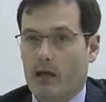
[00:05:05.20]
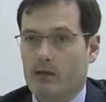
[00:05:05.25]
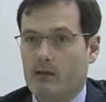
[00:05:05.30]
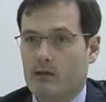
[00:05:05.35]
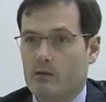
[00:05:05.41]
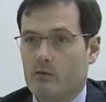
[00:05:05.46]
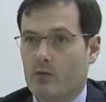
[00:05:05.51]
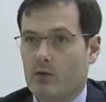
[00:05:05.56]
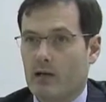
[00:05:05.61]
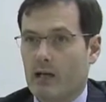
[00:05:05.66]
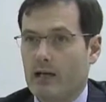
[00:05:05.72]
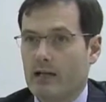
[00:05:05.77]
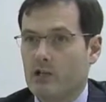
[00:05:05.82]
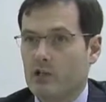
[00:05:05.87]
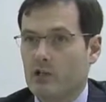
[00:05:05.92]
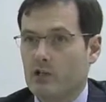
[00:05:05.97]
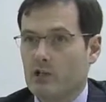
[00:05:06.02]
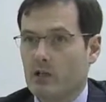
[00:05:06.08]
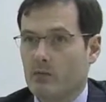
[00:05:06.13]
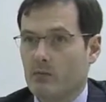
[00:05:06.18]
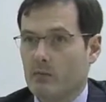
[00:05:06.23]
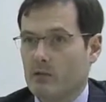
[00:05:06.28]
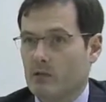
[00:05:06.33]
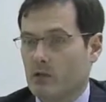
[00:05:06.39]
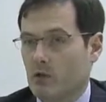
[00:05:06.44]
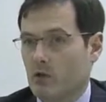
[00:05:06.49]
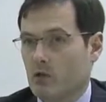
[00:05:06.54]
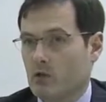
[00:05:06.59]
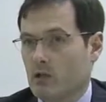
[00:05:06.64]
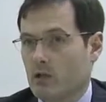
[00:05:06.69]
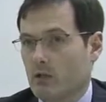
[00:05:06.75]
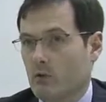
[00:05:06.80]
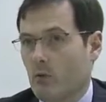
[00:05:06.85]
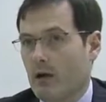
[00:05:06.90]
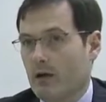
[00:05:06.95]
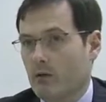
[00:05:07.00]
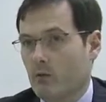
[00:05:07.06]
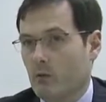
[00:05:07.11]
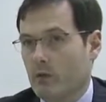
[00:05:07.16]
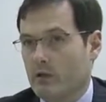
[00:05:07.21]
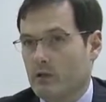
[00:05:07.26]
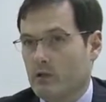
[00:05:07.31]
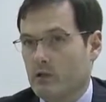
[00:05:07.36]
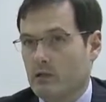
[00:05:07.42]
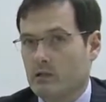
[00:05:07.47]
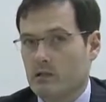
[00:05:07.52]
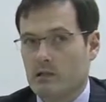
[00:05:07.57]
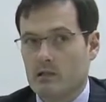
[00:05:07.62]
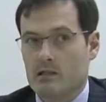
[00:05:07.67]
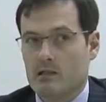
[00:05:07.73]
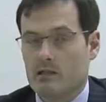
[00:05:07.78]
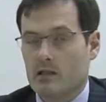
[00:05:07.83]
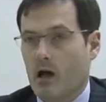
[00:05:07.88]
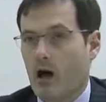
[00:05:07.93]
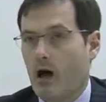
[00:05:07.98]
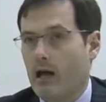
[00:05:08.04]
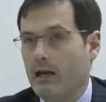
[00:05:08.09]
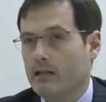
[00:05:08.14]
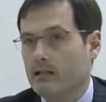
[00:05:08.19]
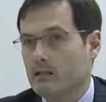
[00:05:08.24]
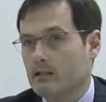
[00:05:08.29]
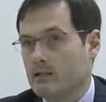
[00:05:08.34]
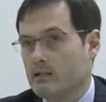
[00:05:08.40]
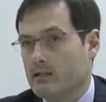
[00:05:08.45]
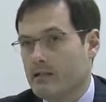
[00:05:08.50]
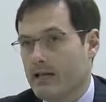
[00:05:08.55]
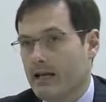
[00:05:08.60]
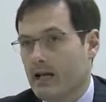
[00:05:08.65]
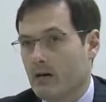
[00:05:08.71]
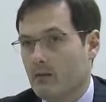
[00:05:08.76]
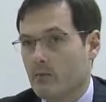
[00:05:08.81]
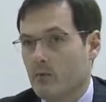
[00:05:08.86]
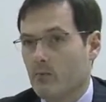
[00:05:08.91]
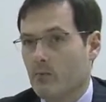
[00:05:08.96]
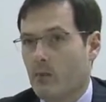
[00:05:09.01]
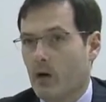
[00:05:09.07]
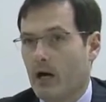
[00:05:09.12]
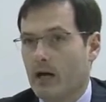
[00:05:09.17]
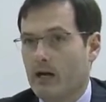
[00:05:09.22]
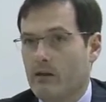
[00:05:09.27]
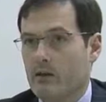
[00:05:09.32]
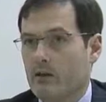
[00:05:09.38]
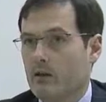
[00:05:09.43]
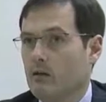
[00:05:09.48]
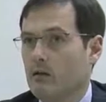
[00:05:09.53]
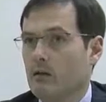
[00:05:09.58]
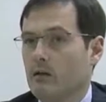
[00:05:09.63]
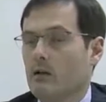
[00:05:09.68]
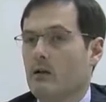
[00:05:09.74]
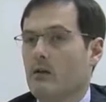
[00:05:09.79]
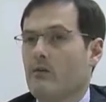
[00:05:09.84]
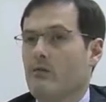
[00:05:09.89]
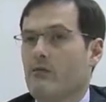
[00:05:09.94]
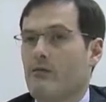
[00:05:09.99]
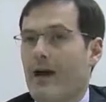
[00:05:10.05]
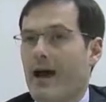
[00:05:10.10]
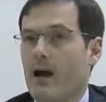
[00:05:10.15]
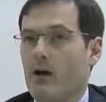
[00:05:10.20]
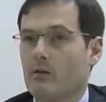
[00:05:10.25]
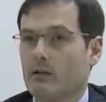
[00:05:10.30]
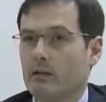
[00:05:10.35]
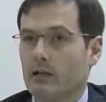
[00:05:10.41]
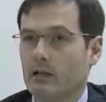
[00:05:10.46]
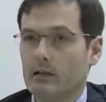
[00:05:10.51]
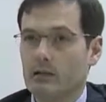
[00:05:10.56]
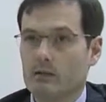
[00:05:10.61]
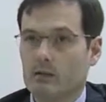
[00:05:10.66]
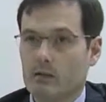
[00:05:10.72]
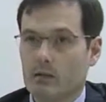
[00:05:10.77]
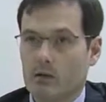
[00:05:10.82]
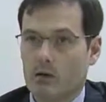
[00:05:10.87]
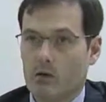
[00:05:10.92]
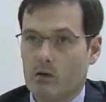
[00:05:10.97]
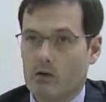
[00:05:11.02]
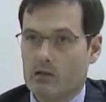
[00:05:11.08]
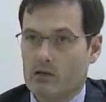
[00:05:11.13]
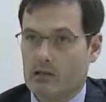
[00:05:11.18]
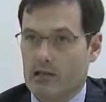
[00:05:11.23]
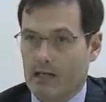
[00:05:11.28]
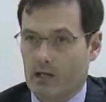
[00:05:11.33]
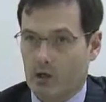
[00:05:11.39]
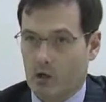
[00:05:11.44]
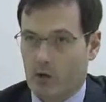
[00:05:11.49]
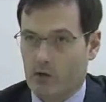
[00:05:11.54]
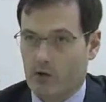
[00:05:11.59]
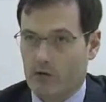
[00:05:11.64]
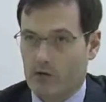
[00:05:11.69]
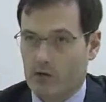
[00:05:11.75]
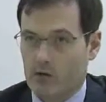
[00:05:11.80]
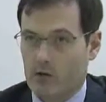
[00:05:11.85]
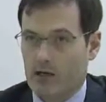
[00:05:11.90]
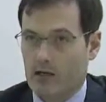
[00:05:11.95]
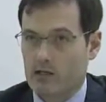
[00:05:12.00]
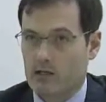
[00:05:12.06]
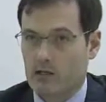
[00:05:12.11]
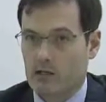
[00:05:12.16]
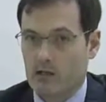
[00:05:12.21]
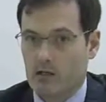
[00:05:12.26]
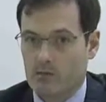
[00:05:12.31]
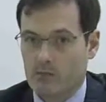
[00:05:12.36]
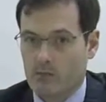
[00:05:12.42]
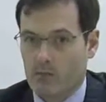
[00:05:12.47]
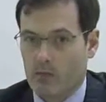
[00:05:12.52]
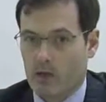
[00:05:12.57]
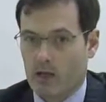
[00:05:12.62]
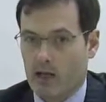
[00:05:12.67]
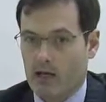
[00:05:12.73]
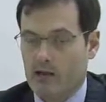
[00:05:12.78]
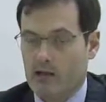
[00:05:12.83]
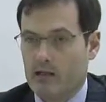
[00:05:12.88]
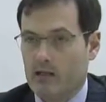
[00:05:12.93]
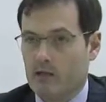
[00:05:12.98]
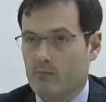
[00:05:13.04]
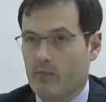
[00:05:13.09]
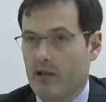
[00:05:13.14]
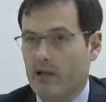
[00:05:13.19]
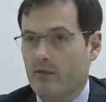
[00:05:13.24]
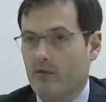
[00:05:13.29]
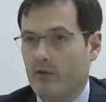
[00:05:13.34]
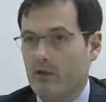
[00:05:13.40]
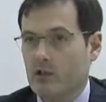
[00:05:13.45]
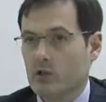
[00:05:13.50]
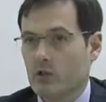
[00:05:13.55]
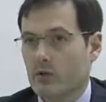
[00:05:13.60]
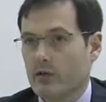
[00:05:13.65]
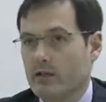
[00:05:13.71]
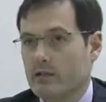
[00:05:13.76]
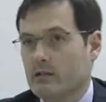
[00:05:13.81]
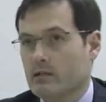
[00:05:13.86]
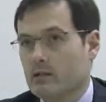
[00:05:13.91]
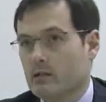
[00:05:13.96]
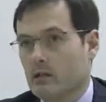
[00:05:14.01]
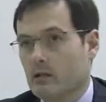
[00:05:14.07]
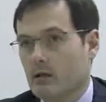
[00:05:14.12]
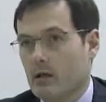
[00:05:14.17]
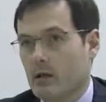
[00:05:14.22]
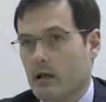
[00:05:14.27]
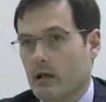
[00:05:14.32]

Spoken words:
And this relationship is usually one which is designed and set up by the founder or the settlor of the trust. And then the beneficiaries